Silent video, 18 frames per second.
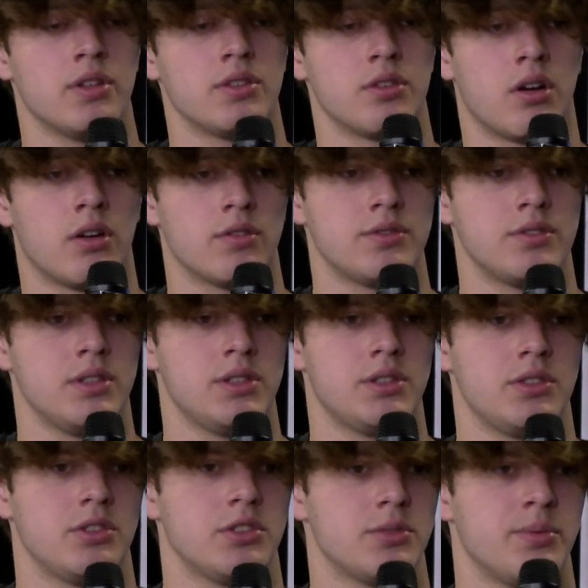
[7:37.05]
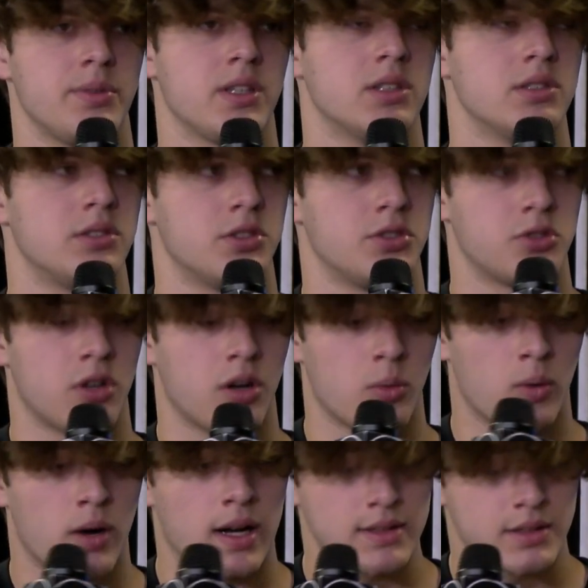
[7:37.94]
this offseason just because
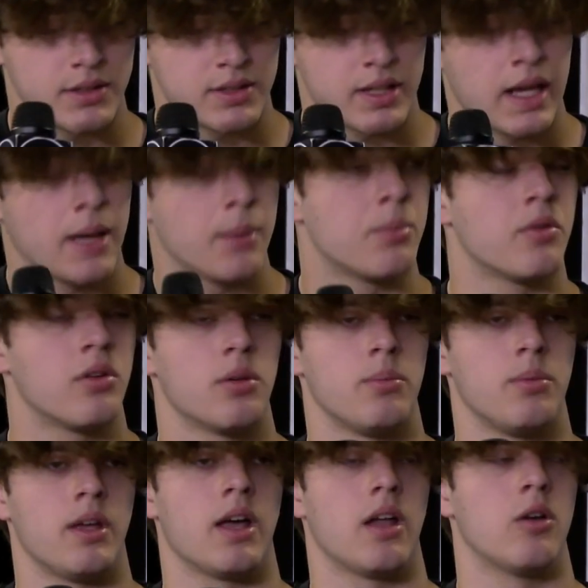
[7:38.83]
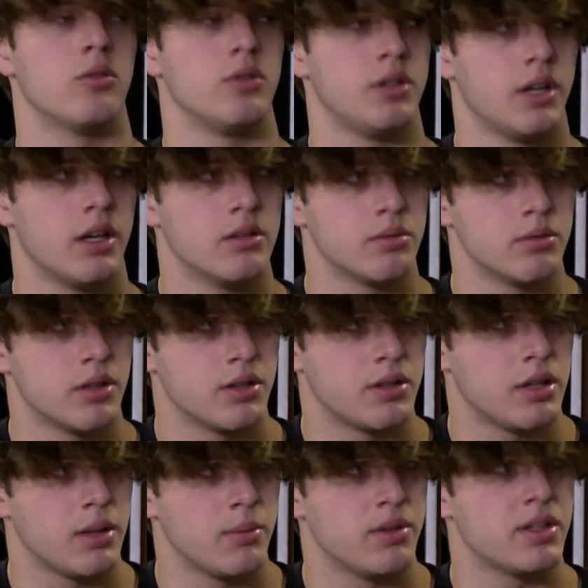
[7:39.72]
Deshaun Watson's able to be at OTAs with the
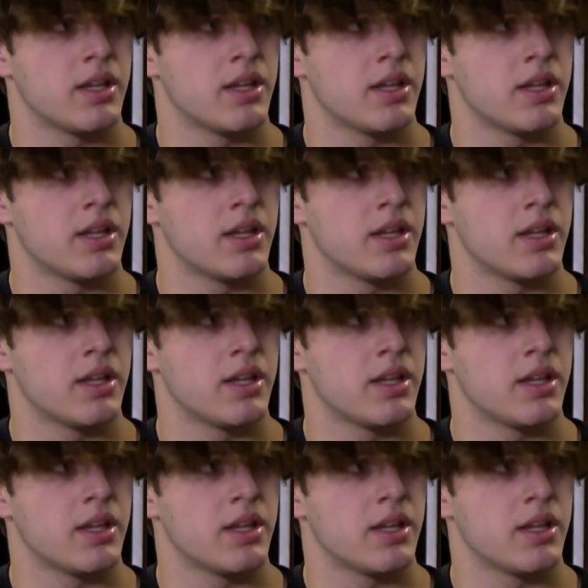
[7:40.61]
team.